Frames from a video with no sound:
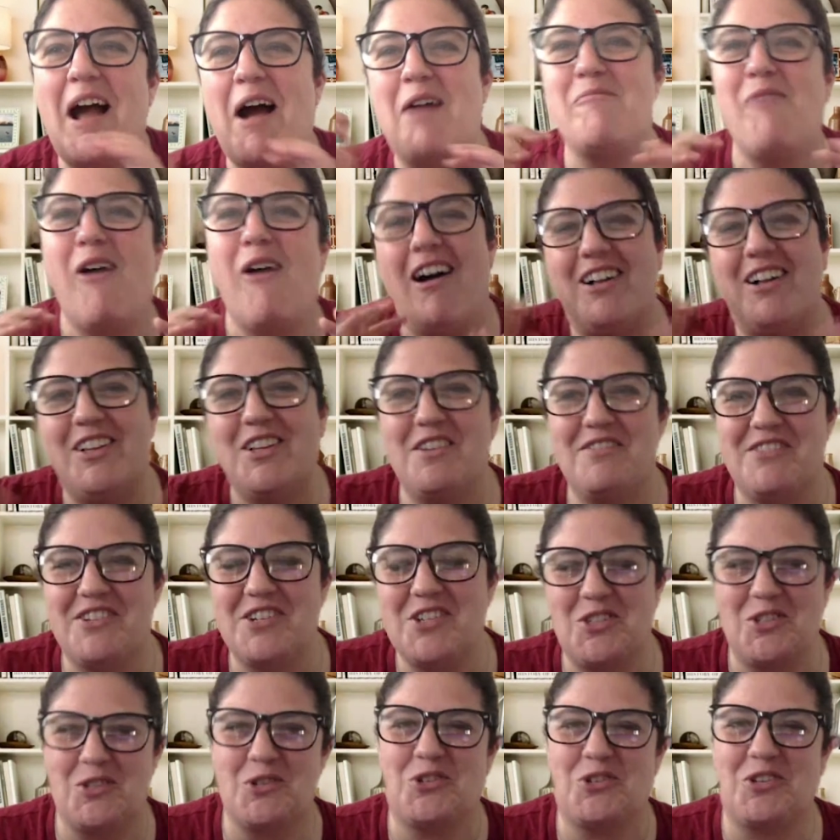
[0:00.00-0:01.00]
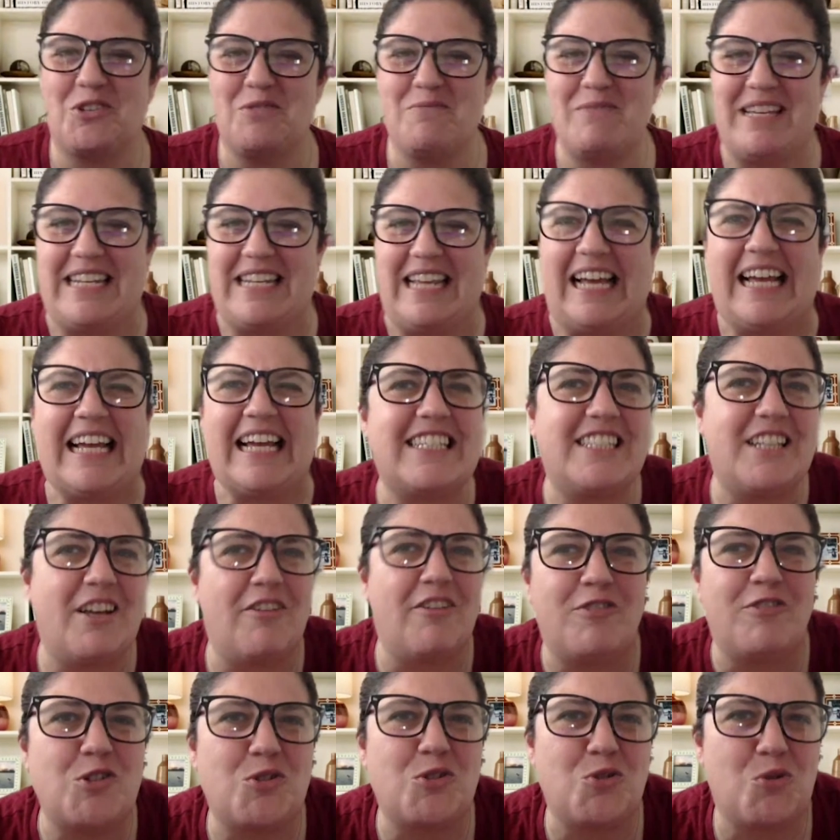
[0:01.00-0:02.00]
I'm all over social media
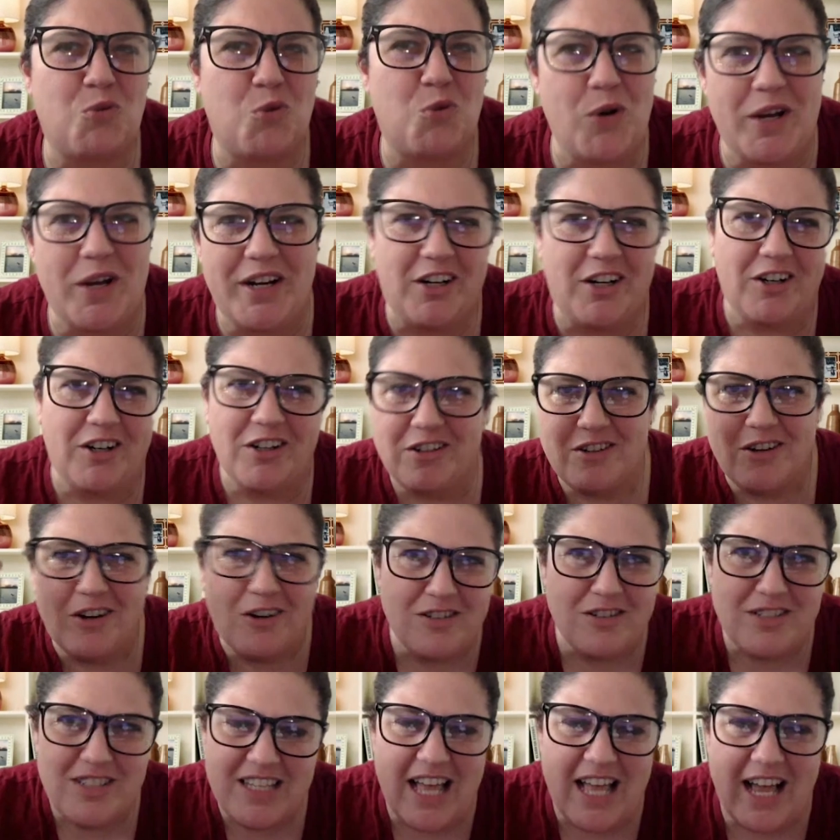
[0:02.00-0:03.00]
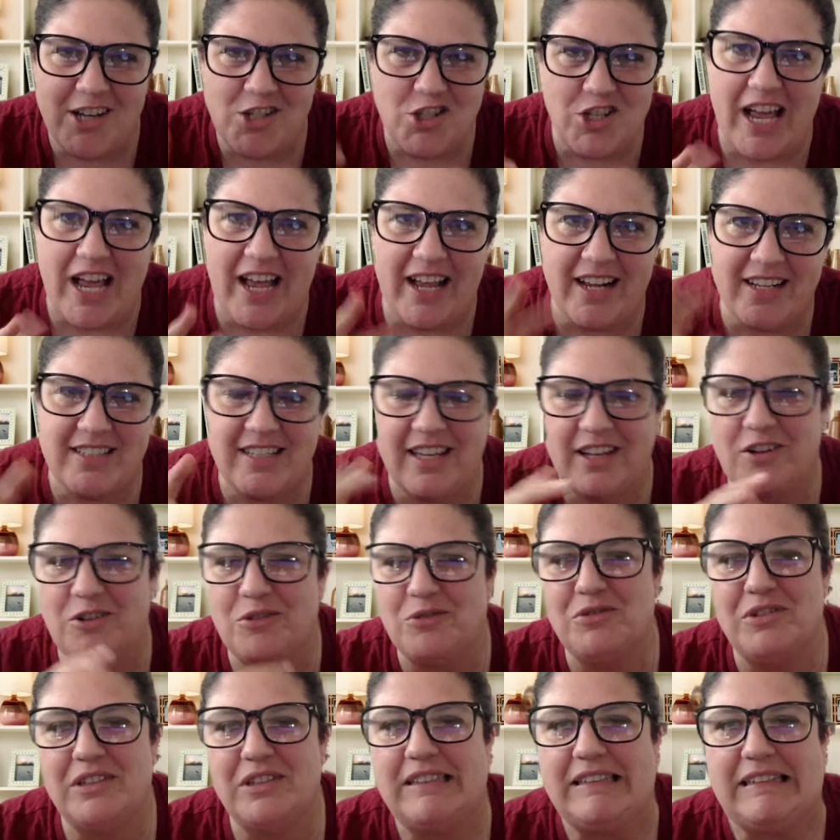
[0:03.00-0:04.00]
except for Twitter or /X.
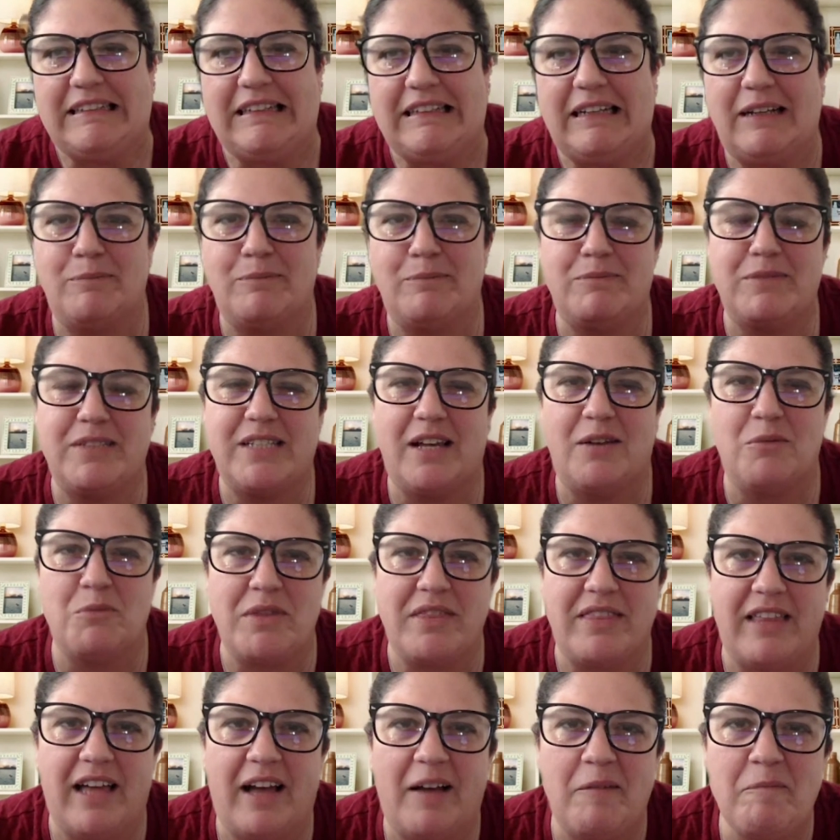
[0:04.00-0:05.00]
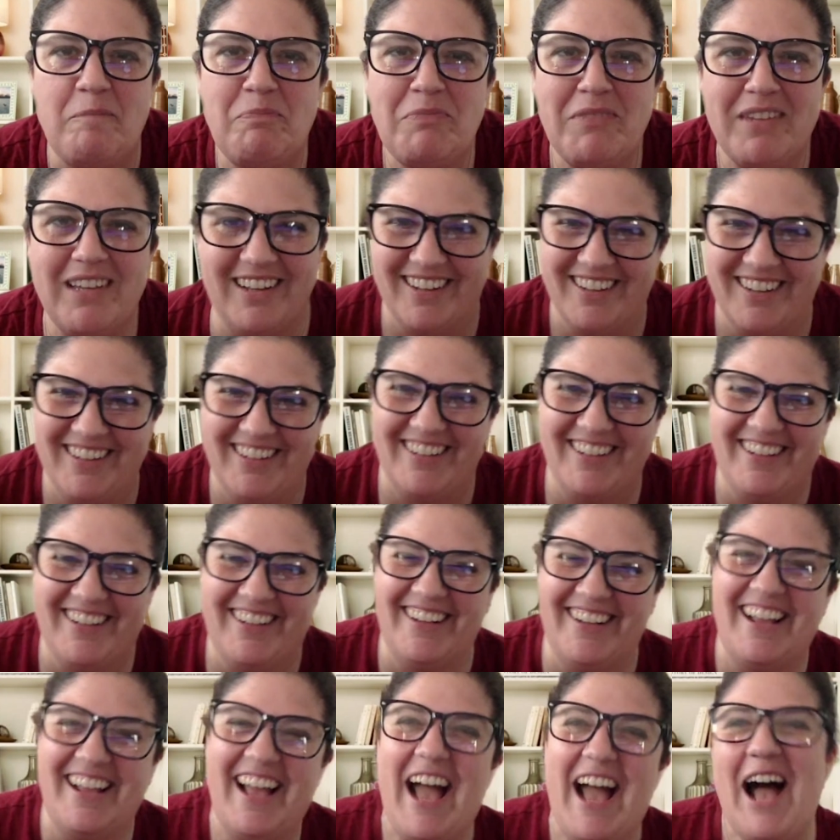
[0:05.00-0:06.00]
I'm done with that.
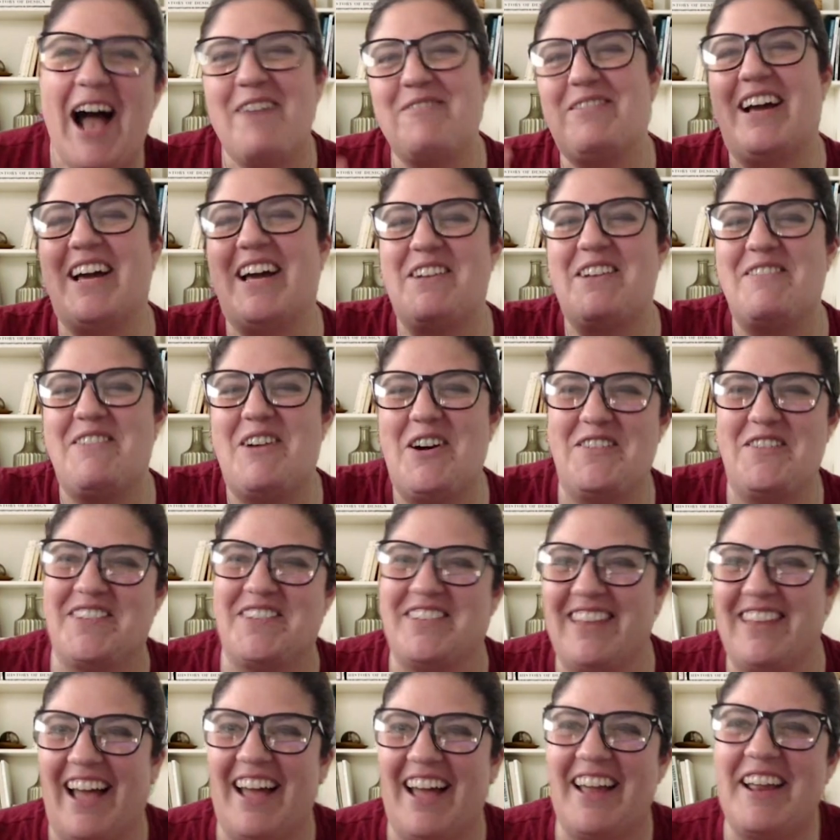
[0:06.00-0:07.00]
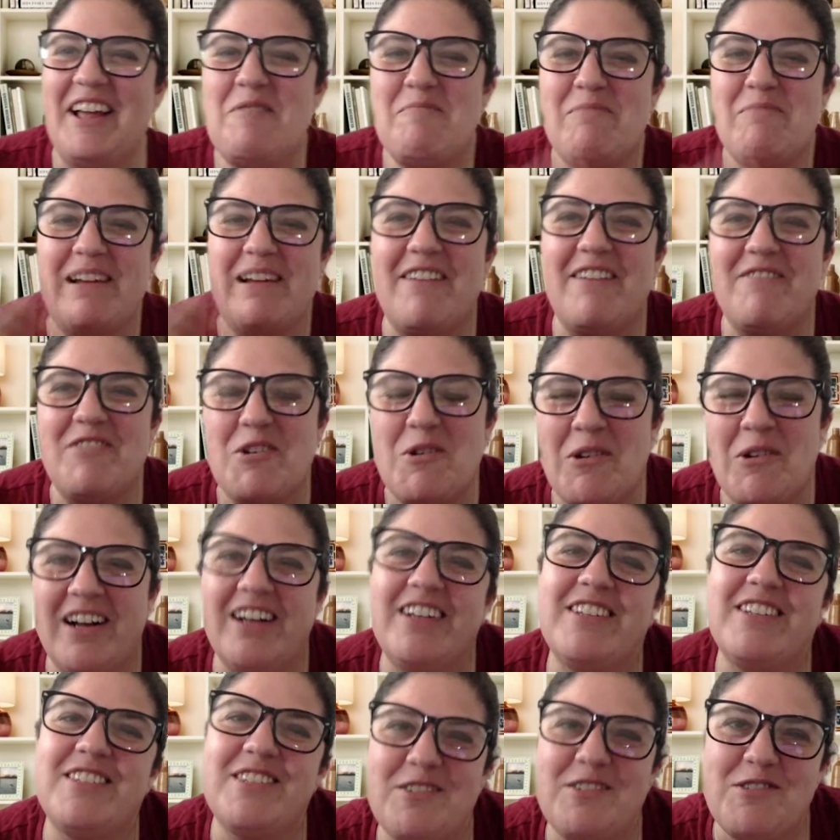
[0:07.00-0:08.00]
I'm kind of over that. But everywhere
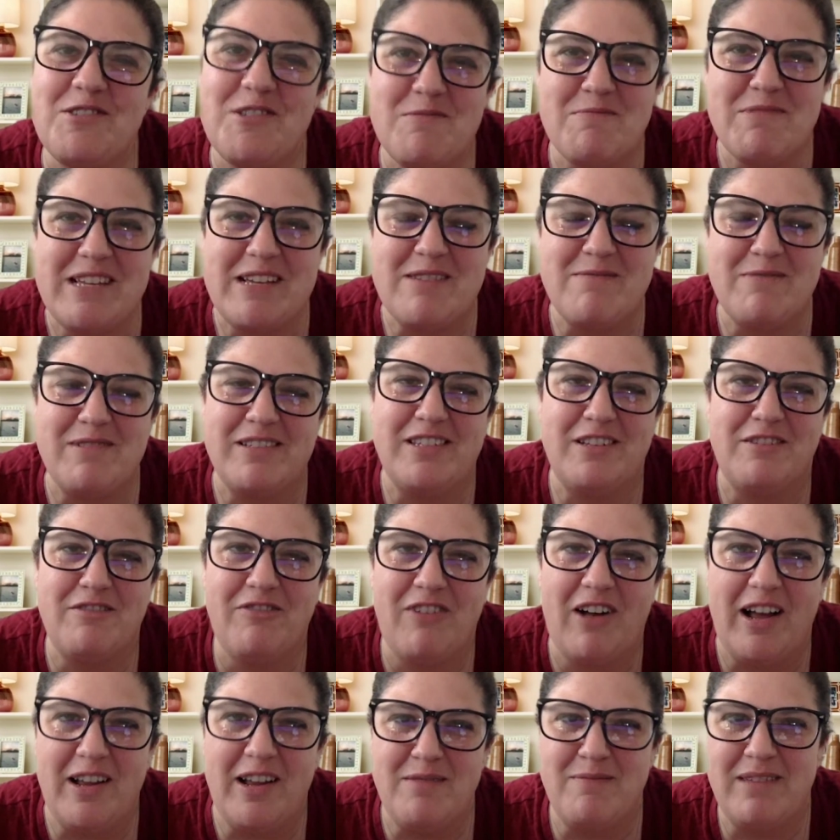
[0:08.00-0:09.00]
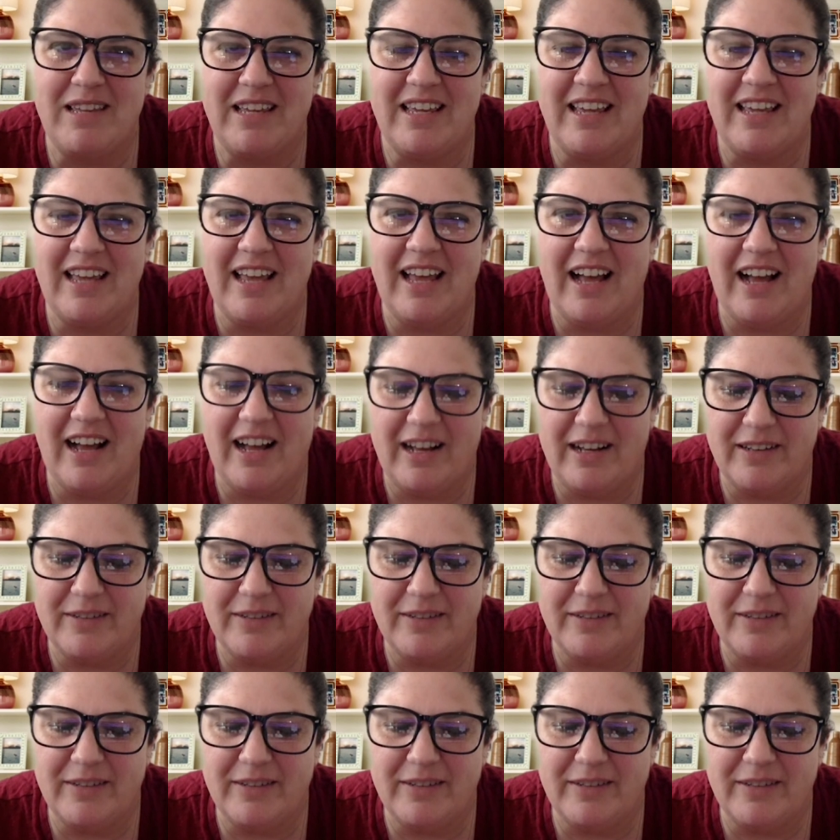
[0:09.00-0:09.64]
else you should be able to find me.